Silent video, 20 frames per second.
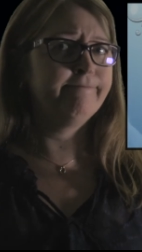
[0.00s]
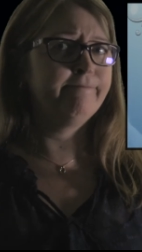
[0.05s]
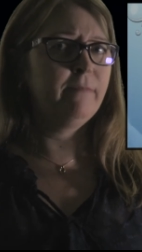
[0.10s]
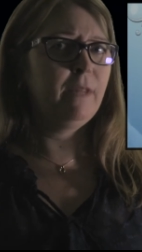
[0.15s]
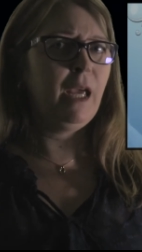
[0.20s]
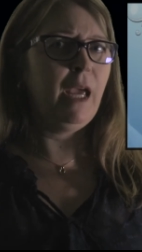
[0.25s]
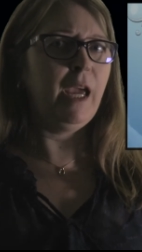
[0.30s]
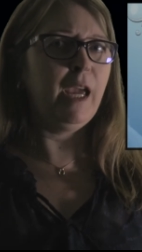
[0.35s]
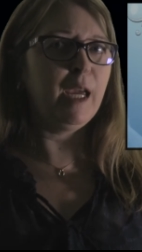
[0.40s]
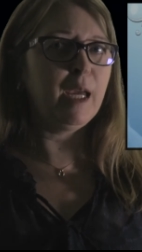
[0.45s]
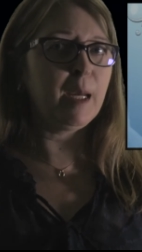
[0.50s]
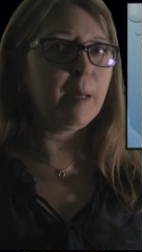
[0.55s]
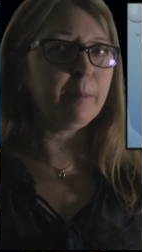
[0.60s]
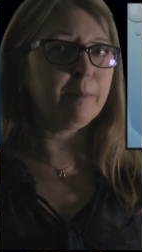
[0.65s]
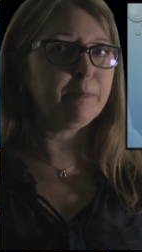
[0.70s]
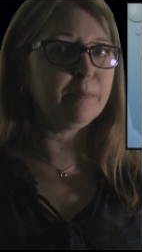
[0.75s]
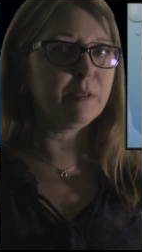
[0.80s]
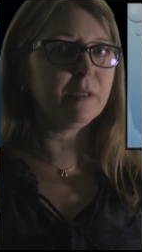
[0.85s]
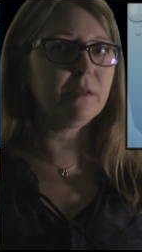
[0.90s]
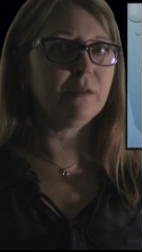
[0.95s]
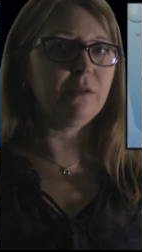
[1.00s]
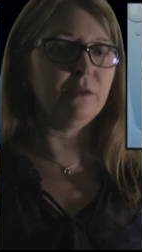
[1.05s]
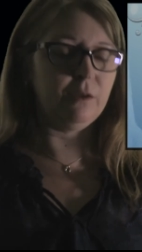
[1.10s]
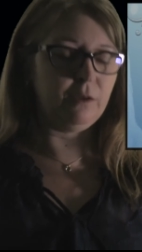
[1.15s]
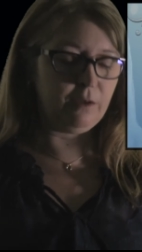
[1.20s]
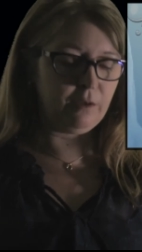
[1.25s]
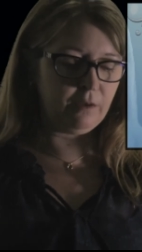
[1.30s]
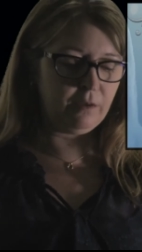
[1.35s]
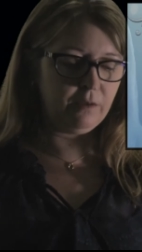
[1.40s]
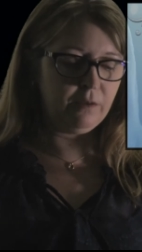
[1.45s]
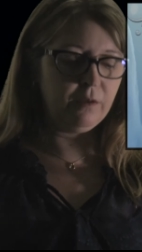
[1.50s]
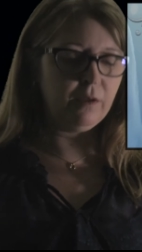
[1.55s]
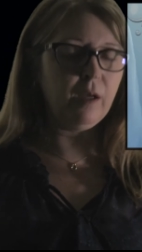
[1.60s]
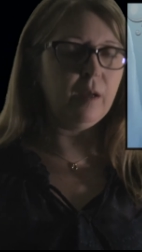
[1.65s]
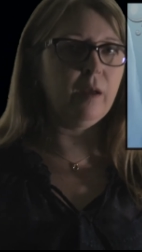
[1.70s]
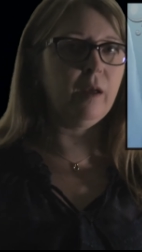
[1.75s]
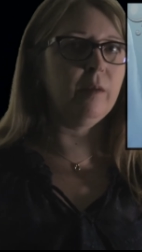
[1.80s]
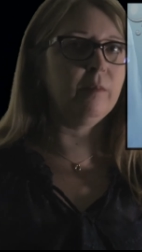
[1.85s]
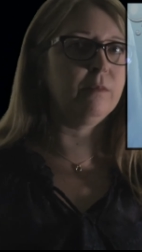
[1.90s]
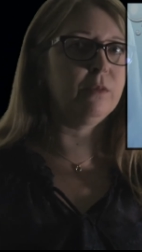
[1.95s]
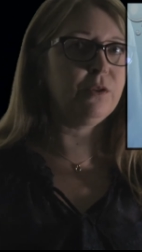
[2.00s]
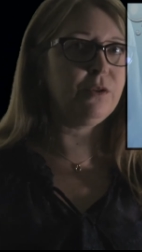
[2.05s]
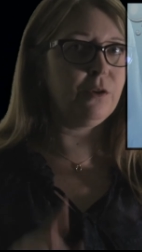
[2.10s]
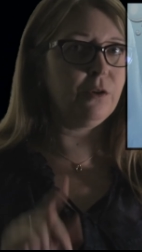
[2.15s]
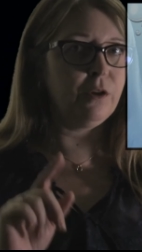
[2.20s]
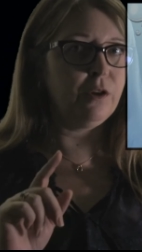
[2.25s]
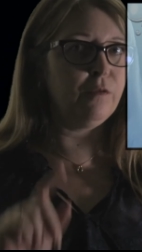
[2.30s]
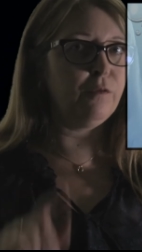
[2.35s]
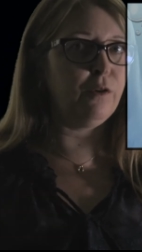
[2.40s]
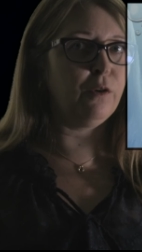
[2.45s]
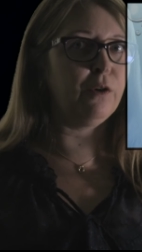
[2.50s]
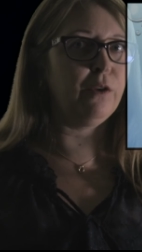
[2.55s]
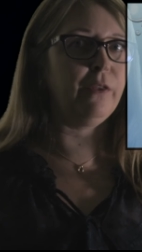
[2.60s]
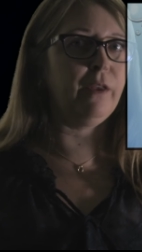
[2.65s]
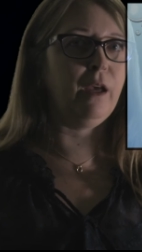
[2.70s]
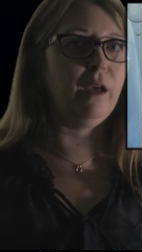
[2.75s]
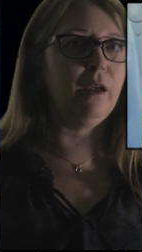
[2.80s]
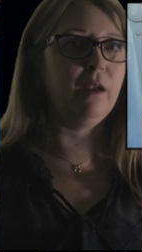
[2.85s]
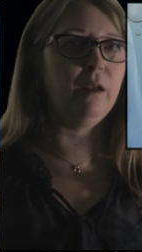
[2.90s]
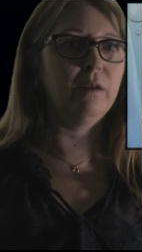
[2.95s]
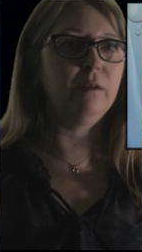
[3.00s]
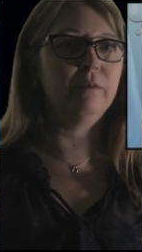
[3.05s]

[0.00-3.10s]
Hamster. I'm sure you've heard that.